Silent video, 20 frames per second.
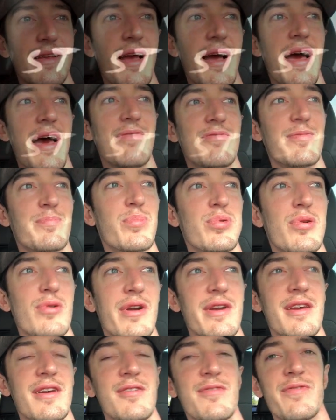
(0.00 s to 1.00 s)
I have a
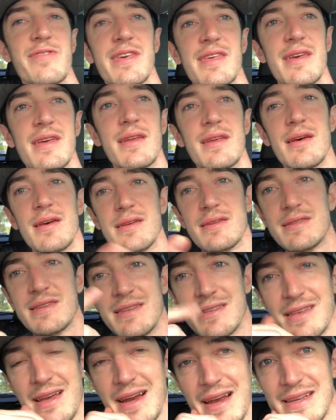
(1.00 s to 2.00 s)
pretty good feeling,
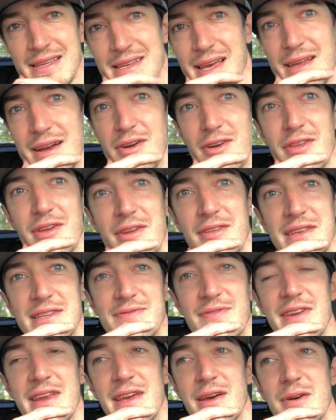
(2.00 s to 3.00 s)
since like I said earlier in
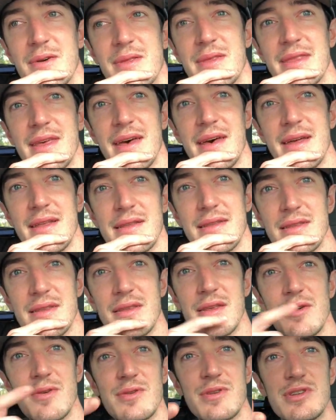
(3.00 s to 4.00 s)
this video, that
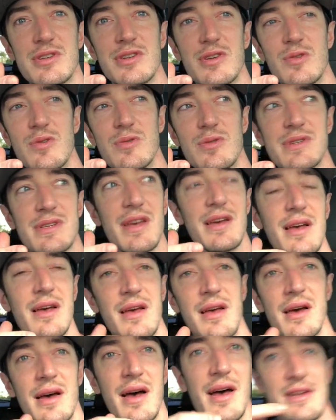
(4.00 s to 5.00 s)
those shoes
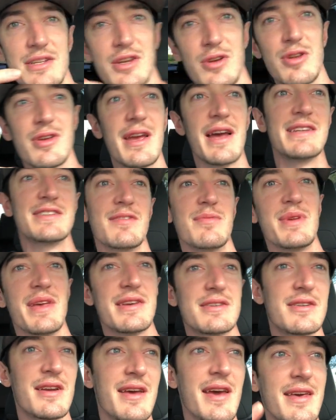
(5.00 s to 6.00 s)
I showed you guys from
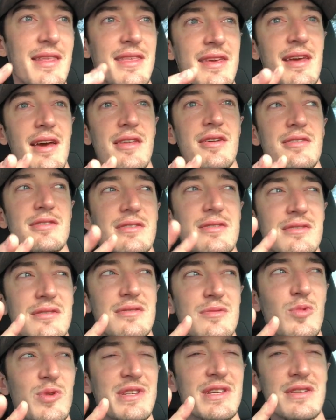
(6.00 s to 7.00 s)
yesterday, the other
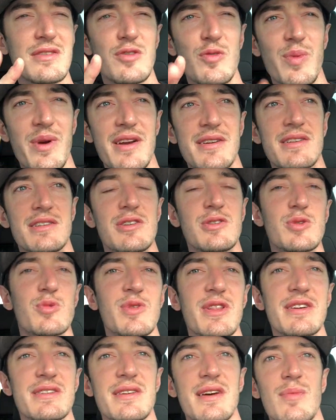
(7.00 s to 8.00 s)
was it two pairs of shoes
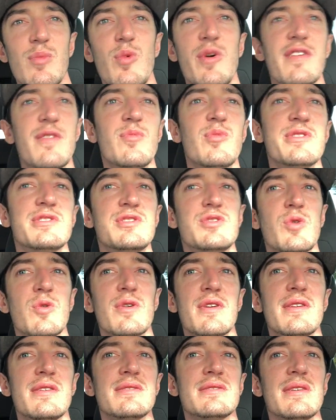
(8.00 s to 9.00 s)
we looked up? One of them was
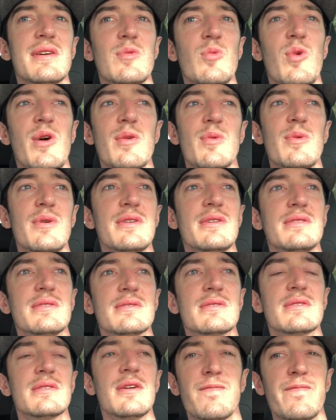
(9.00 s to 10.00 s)
Jordans and one
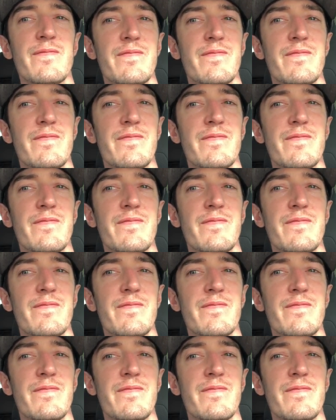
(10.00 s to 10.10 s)
was